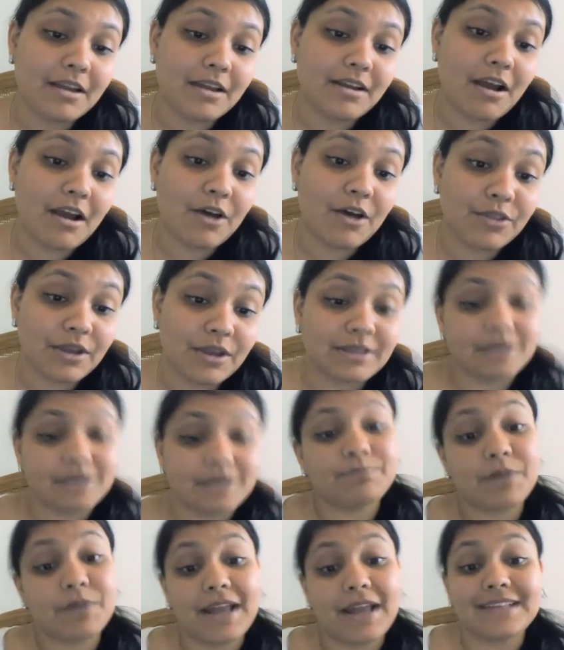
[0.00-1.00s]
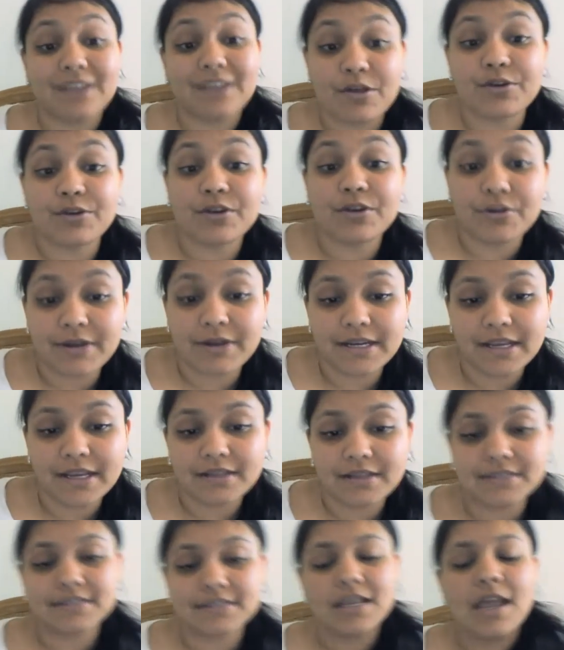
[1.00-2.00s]
other
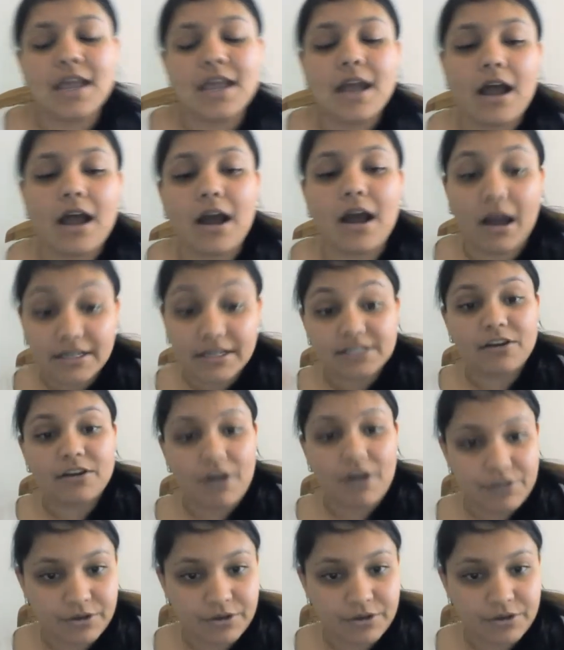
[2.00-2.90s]
ingredients under other